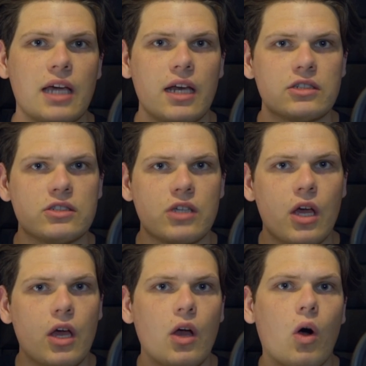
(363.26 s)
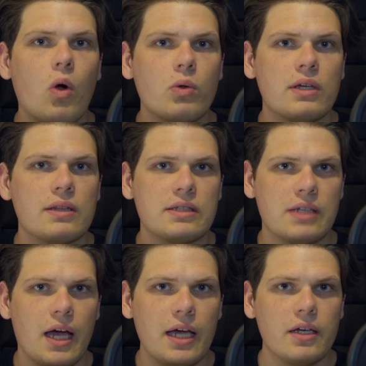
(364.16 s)
kind of just holding
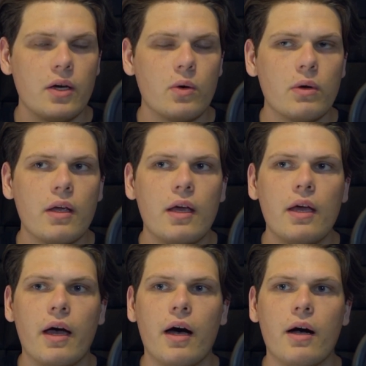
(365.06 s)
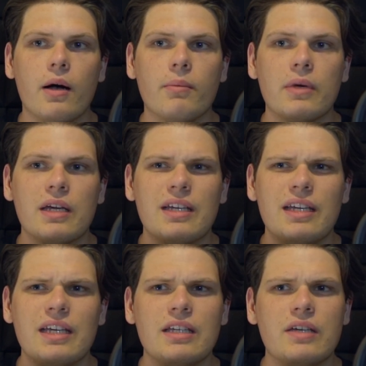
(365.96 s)
this high note,
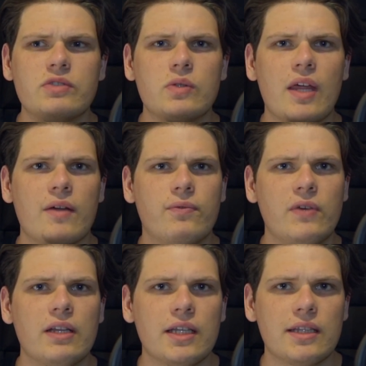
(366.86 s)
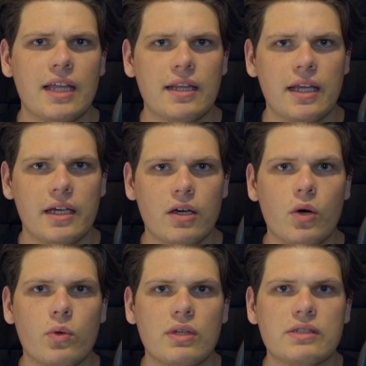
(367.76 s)
it gives you that feeling that like,
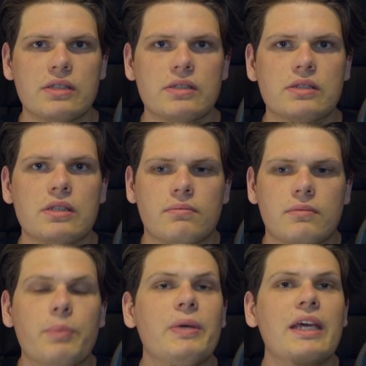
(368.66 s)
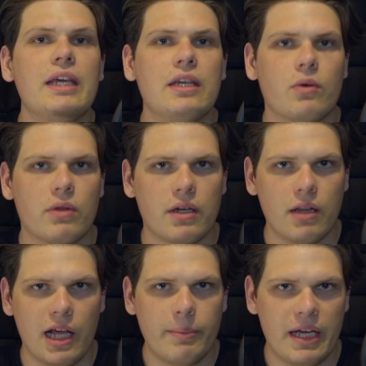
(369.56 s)
oh, this is the peak or the
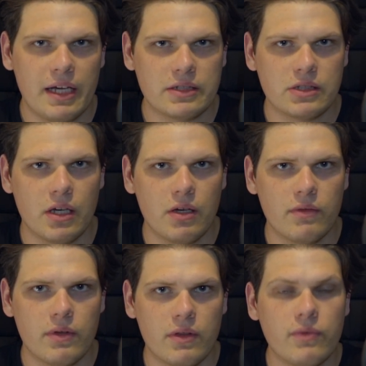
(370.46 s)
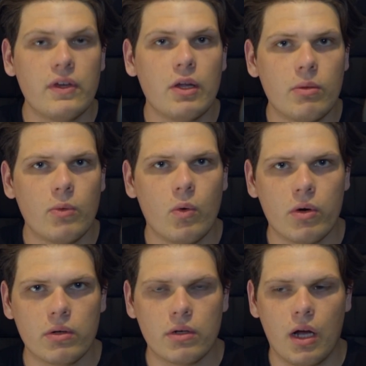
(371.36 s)
climax of the film
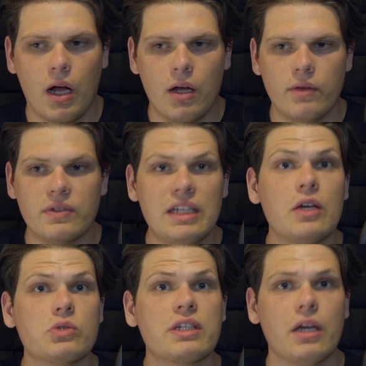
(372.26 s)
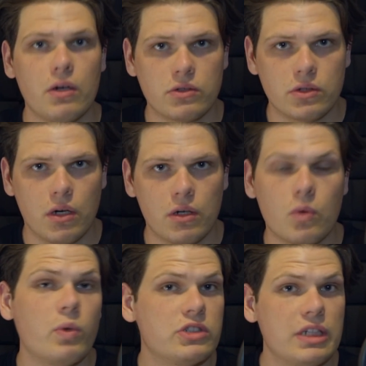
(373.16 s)
or of Neo's character
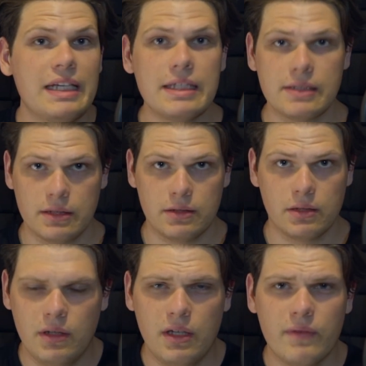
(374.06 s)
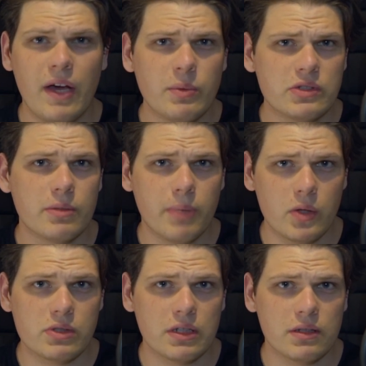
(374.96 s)
arc, which it isn't. If I was
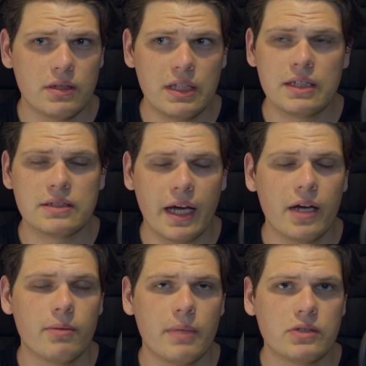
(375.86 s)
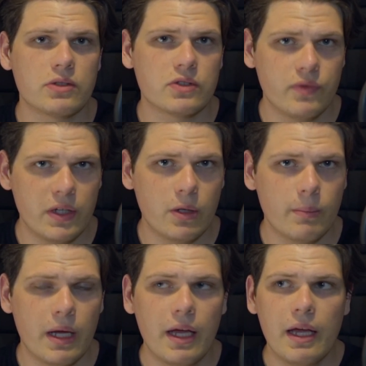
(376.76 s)
composing the entire Matrix
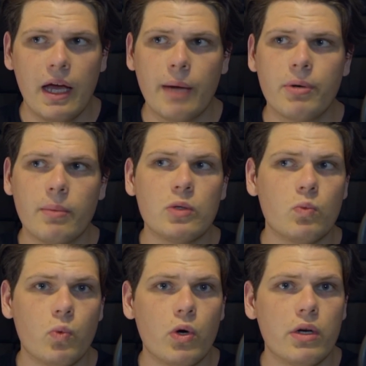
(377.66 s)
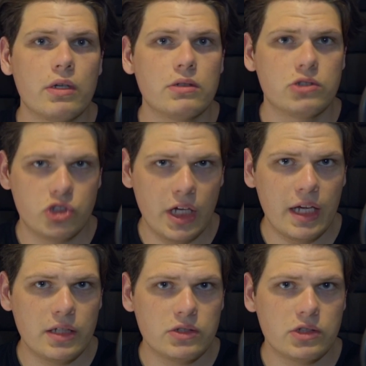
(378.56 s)
film, I probably would
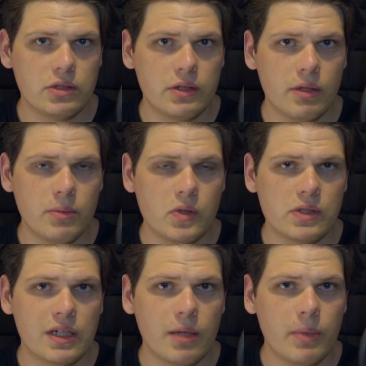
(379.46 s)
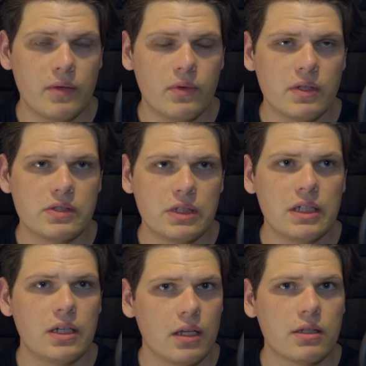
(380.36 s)
change the music I made for this
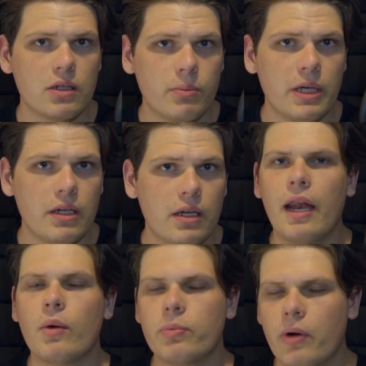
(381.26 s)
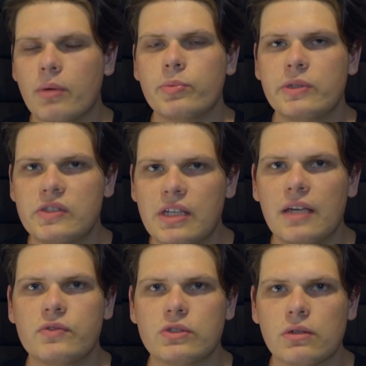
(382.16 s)
scene a little bit, and I would probably
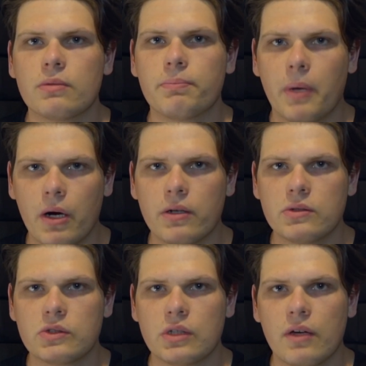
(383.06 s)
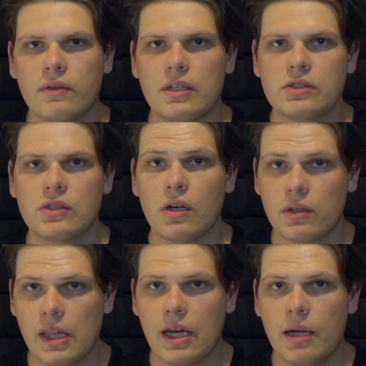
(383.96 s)
save certain parts of this
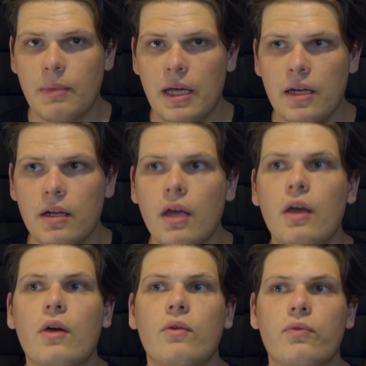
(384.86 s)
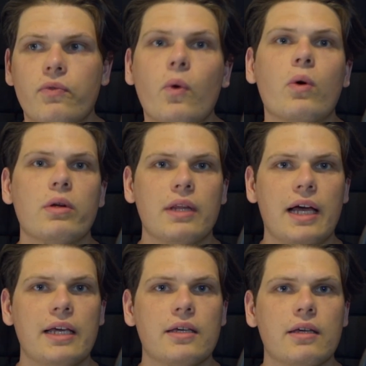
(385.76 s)
song that I made for
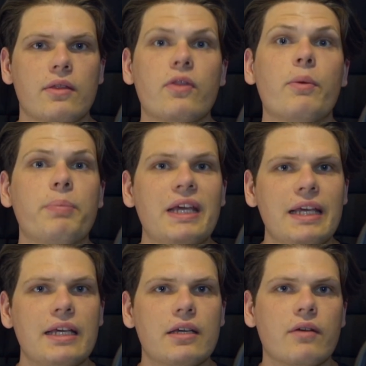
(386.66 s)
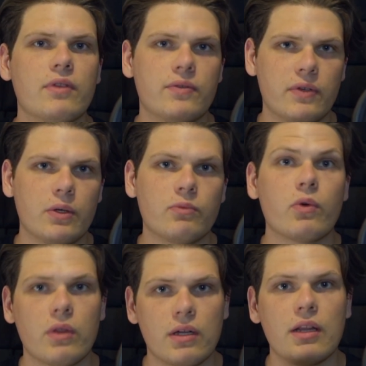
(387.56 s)
like the peak of the film,
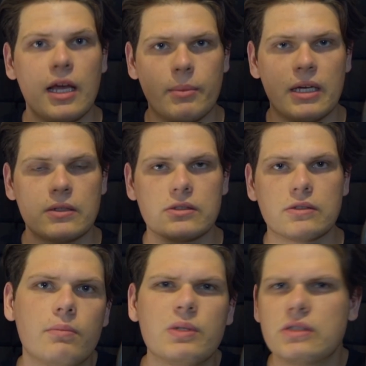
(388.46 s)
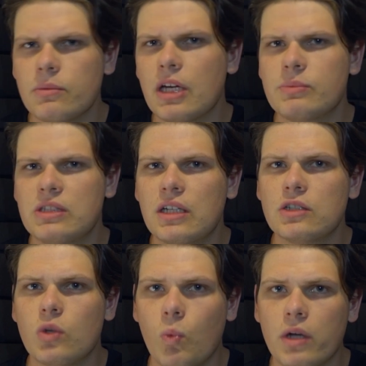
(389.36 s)
for the climax. But sometimes
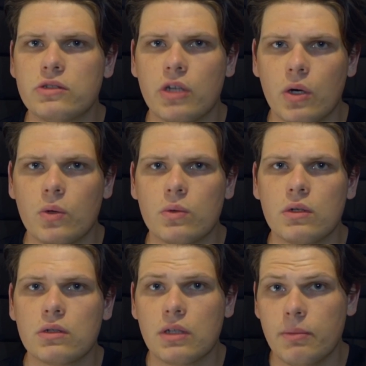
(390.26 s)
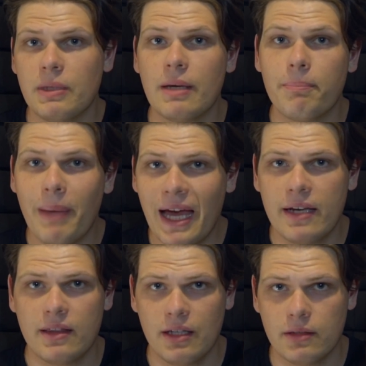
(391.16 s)
sticking to one tone can be a
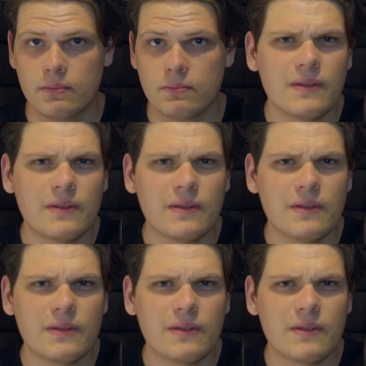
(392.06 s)
bad thing.